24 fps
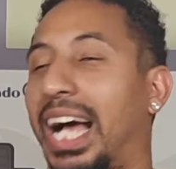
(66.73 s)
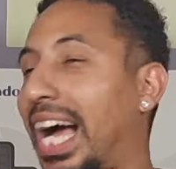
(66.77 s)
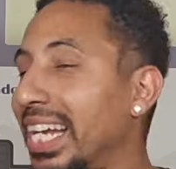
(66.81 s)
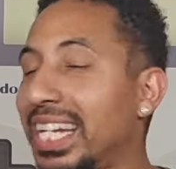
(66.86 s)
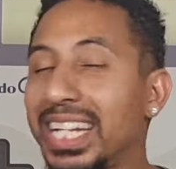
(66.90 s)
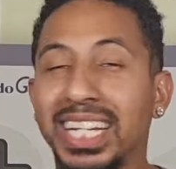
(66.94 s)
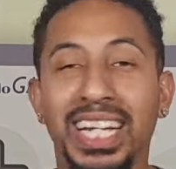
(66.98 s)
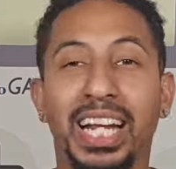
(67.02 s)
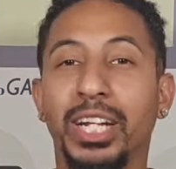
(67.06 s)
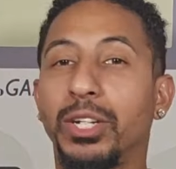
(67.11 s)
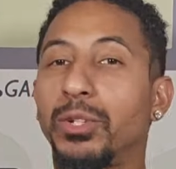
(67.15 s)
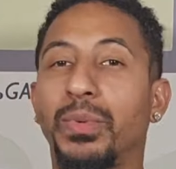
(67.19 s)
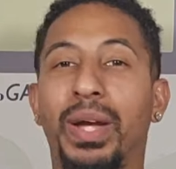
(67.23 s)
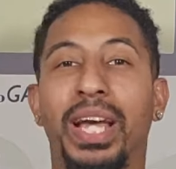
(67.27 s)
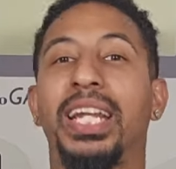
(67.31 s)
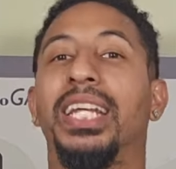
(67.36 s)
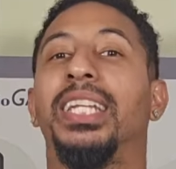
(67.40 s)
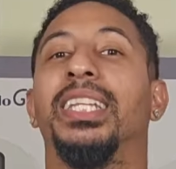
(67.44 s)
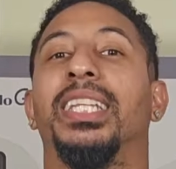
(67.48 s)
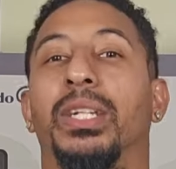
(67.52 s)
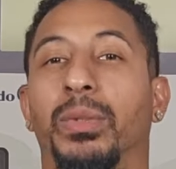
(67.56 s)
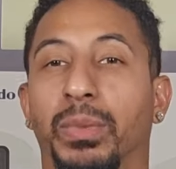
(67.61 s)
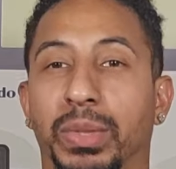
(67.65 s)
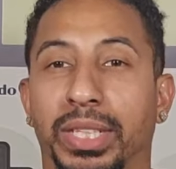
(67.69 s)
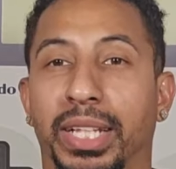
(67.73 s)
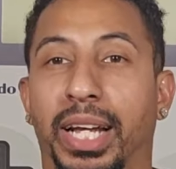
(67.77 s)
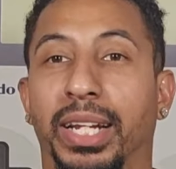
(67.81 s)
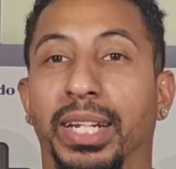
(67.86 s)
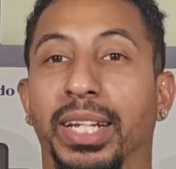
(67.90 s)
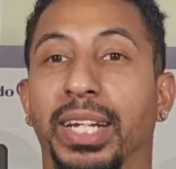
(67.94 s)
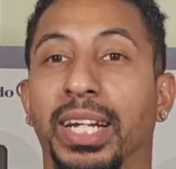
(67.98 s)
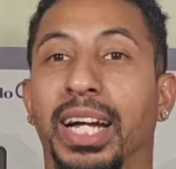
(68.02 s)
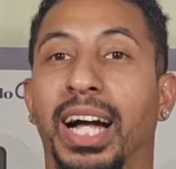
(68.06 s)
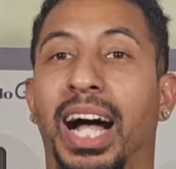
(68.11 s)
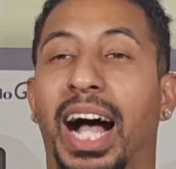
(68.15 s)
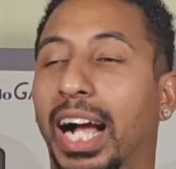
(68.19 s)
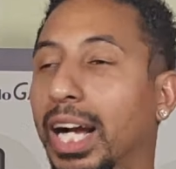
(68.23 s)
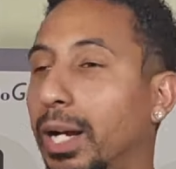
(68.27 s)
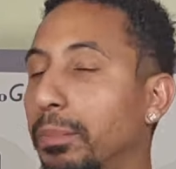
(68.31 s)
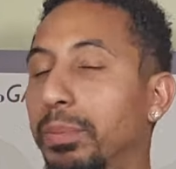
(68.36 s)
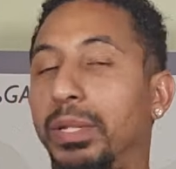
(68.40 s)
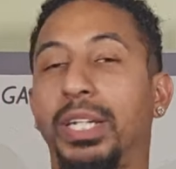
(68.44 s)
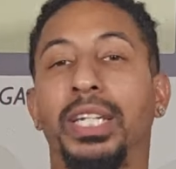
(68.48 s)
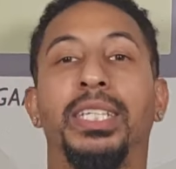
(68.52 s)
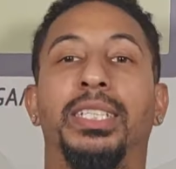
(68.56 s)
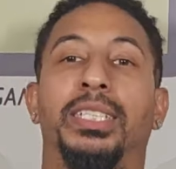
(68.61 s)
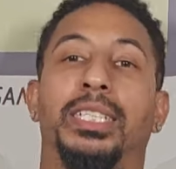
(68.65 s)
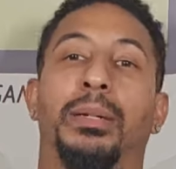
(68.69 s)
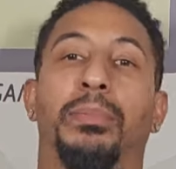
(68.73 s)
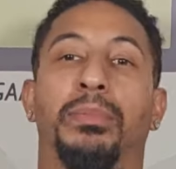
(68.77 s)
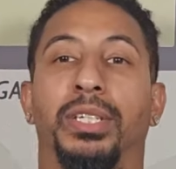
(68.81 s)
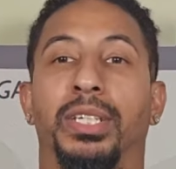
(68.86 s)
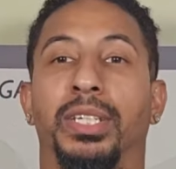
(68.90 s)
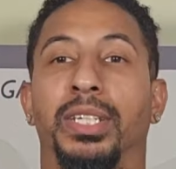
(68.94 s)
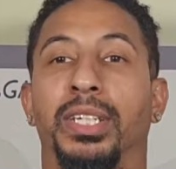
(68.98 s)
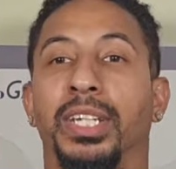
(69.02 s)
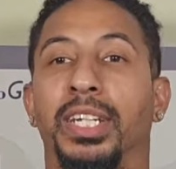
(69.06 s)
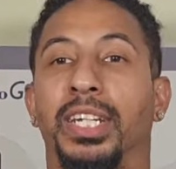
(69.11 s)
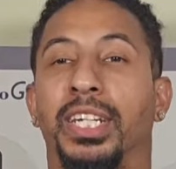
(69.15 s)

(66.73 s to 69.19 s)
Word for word: I did not do anything with that. I completely skipped it.